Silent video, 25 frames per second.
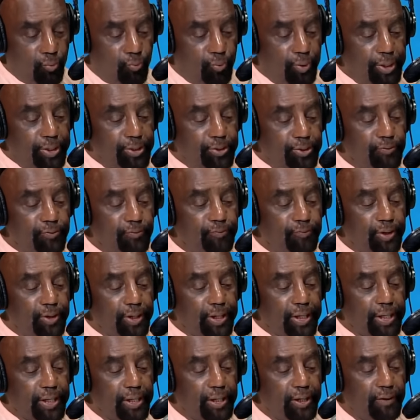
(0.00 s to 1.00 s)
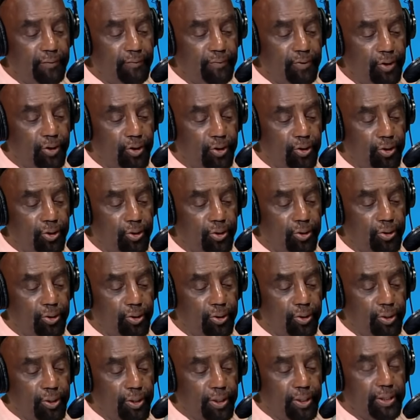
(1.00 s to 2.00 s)
When you forgive her,
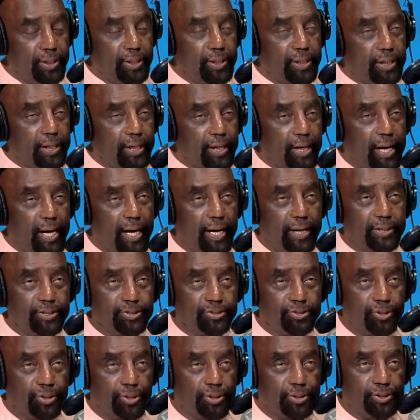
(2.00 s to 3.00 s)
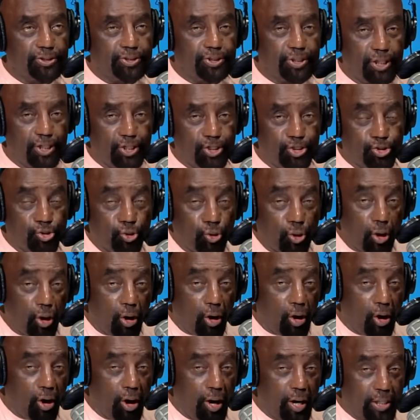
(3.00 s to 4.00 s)
then God is going to change your
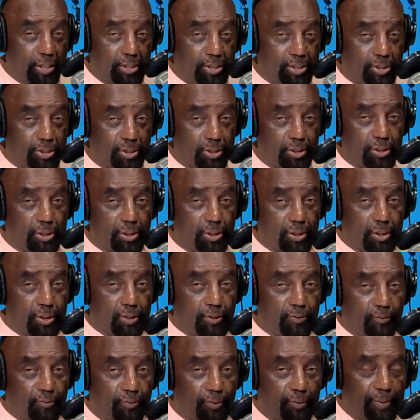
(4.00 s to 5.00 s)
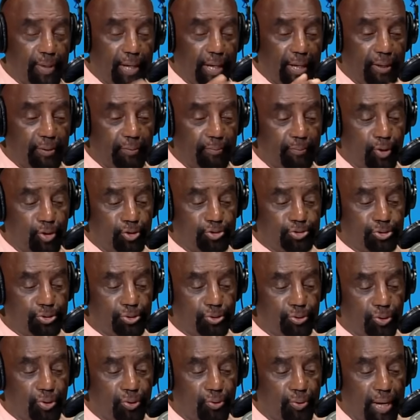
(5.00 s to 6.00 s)
heart from that
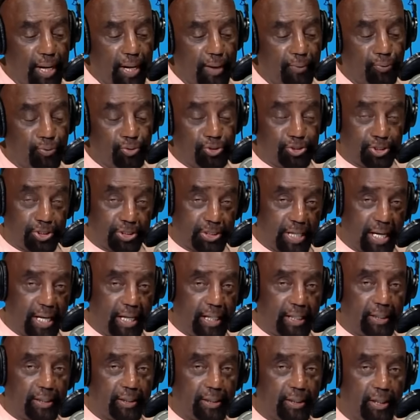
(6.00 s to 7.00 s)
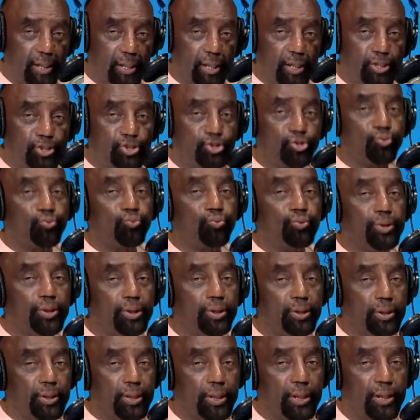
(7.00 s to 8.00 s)
emotional crap, which is hate, to
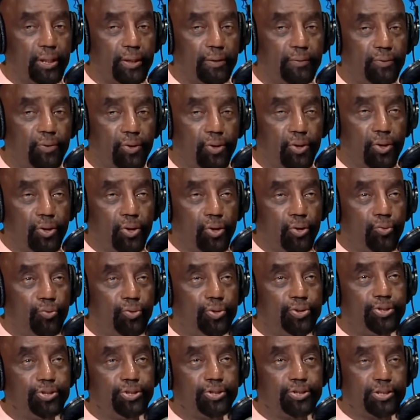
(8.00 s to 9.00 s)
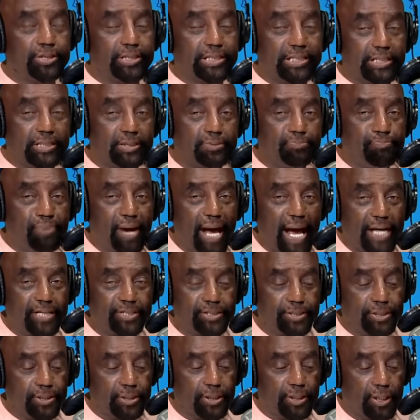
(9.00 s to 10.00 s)
real love, which is a
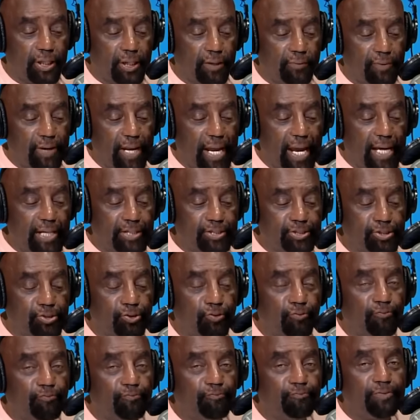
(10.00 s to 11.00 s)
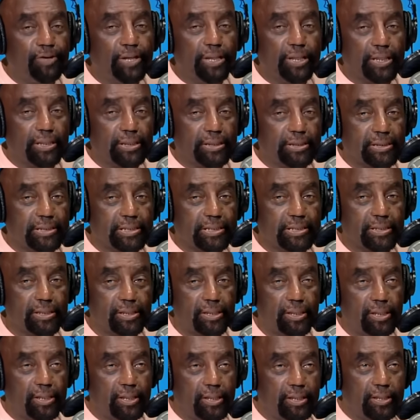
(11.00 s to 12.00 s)
dispassionate love. It has no feelings.
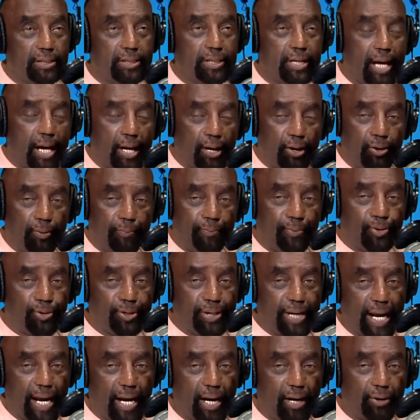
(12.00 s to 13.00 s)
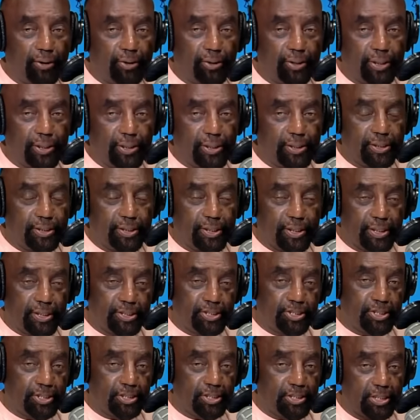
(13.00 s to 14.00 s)
It's not up or down or anything. It
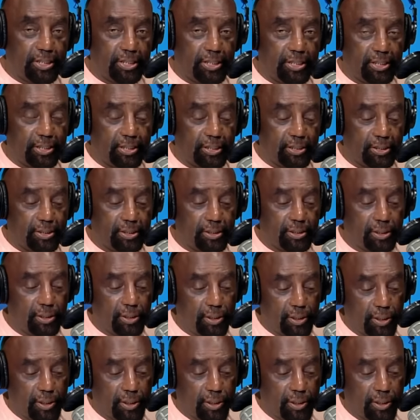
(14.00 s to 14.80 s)
just is.